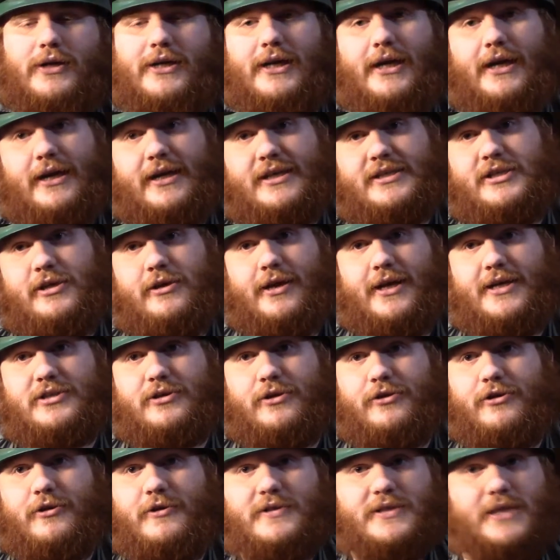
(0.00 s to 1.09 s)
it, and I'll see you guys
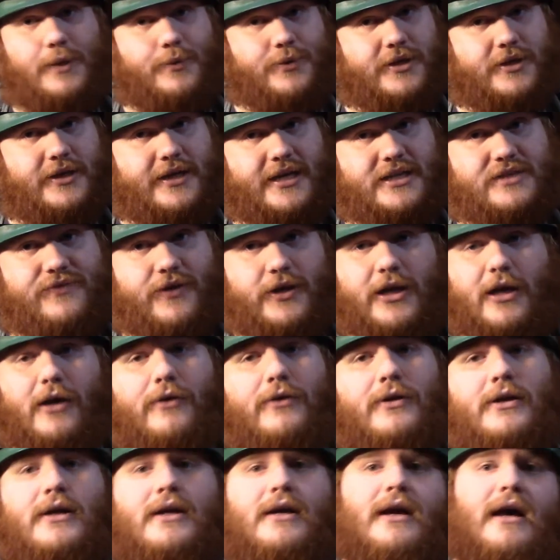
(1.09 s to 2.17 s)
on Thursday with the next
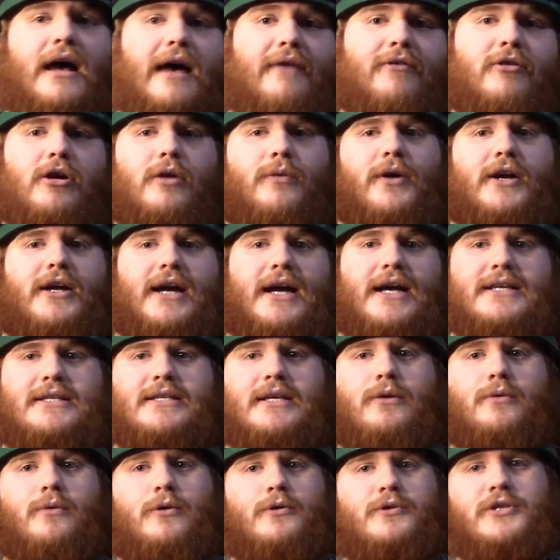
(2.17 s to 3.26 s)
video. Have a good one, guys.
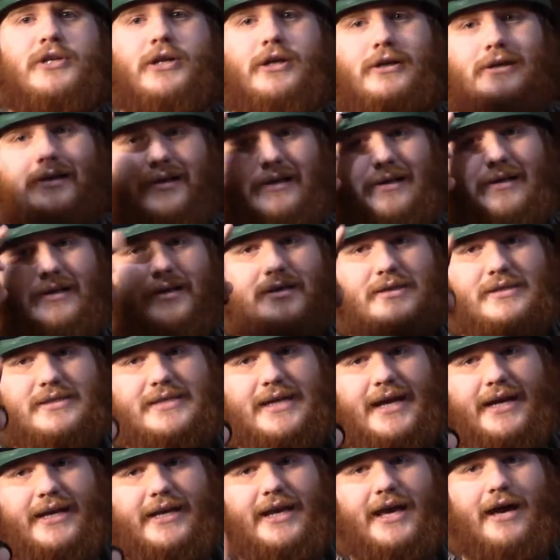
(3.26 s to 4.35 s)
Rooster,
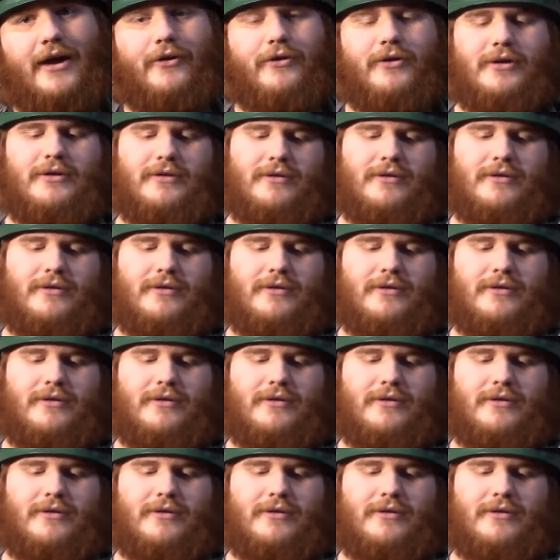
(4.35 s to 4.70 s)
signing out.